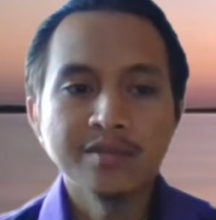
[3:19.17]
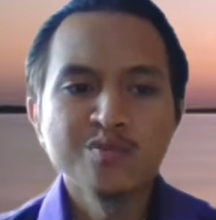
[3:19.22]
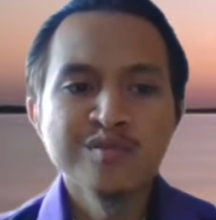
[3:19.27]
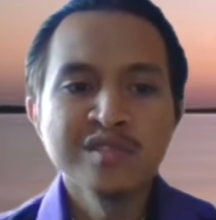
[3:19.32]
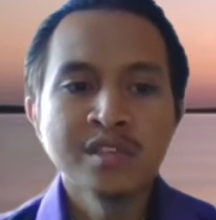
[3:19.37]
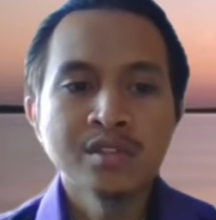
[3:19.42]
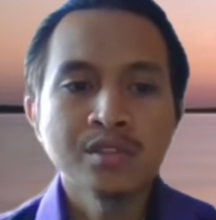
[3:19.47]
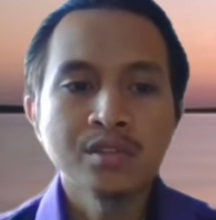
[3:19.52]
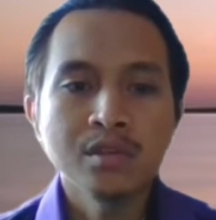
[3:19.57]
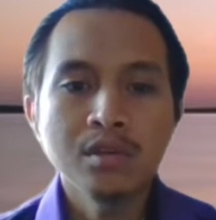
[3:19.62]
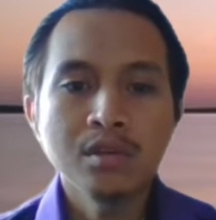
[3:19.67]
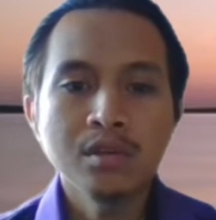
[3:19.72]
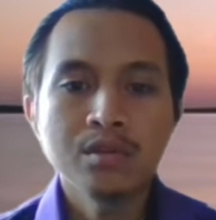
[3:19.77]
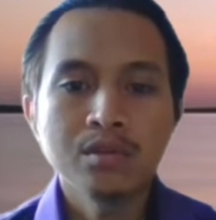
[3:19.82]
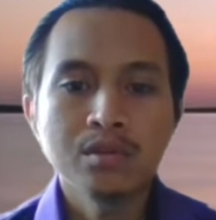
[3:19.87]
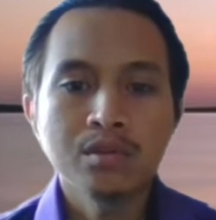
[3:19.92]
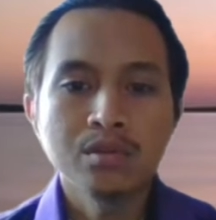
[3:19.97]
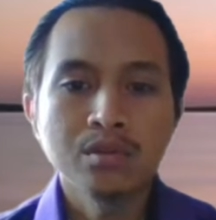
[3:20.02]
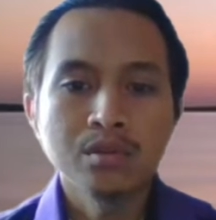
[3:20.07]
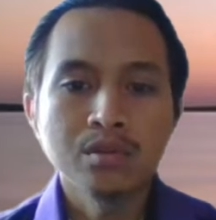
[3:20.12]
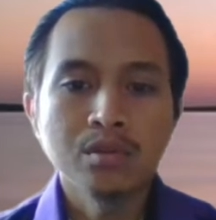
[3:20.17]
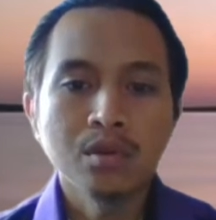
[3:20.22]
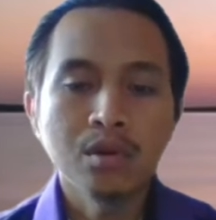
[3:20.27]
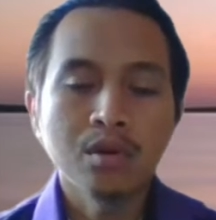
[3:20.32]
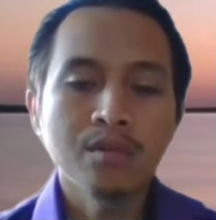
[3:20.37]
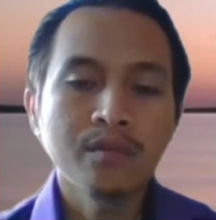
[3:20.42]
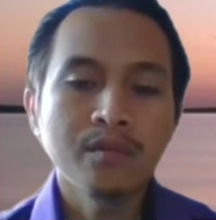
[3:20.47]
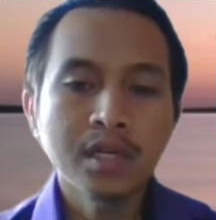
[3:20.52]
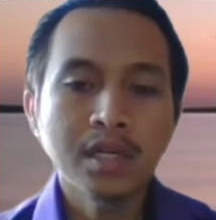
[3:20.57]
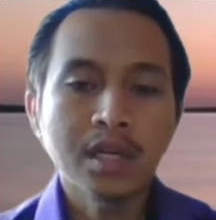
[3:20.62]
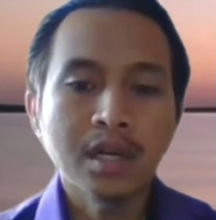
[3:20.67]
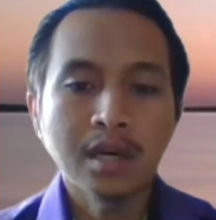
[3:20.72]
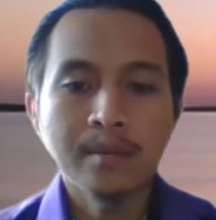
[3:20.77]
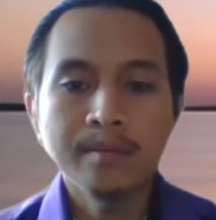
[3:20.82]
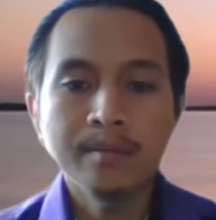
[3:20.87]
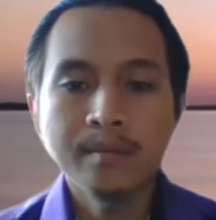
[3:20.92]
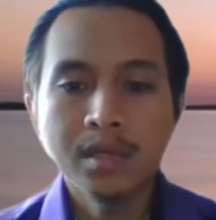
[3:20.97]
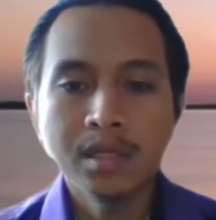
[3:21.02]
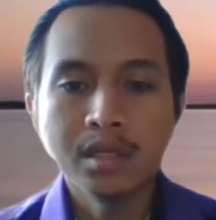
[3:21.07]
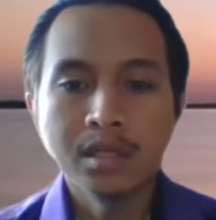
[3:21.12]
So to
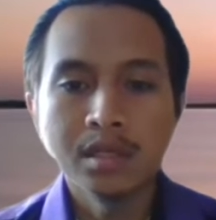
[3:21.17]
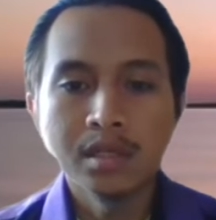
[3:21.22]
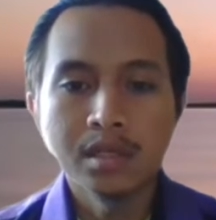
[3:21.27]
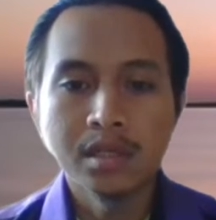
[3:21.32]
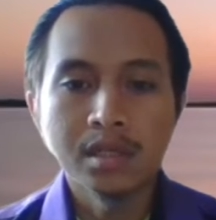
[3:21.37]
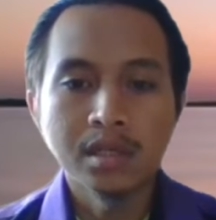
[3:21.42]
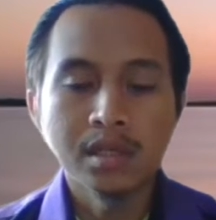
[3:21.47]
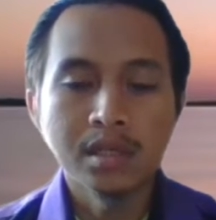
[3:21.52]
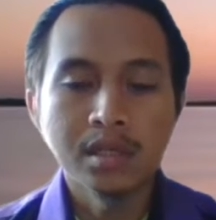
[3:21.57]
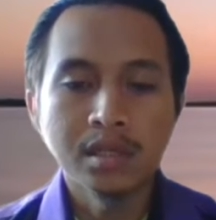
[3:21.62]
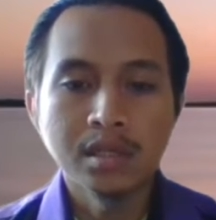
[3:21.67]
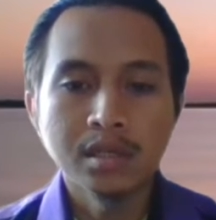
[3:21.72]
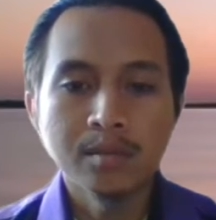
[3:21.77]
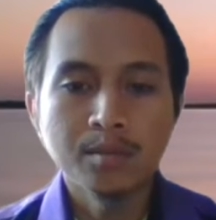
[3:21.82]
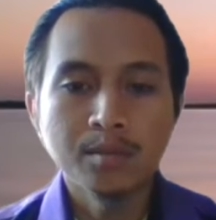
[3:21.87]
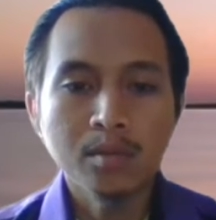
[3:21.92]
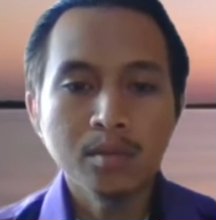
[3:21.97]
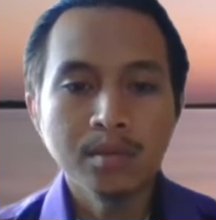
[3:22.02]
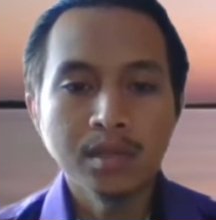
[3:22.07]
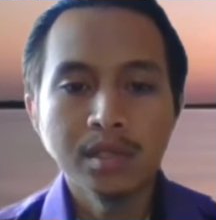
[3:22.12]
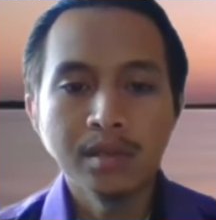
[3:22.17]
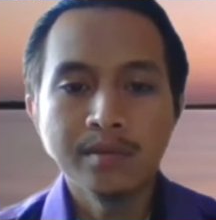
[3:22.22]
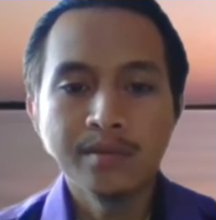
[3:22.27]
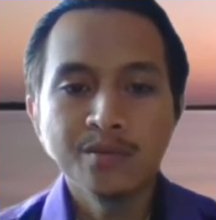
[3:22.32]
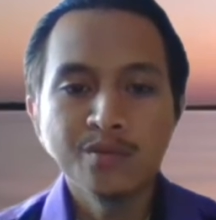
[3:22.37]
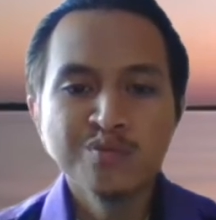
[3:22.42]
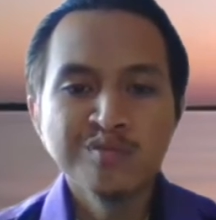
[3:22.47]
overcome the problem